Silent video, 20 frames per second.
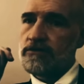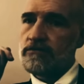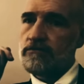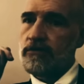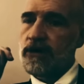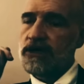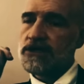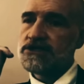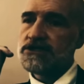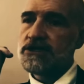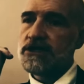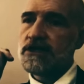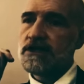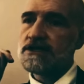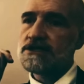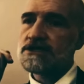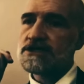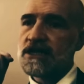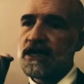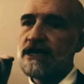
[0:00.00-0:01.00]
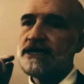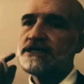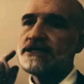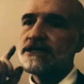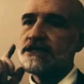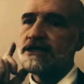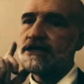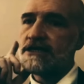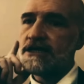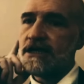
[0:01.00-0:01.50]
by seeing a
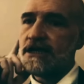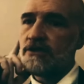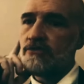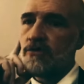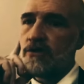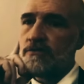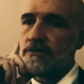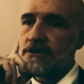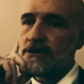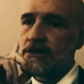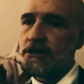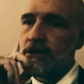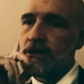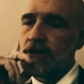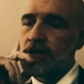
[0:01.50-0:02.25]
scantily clad woman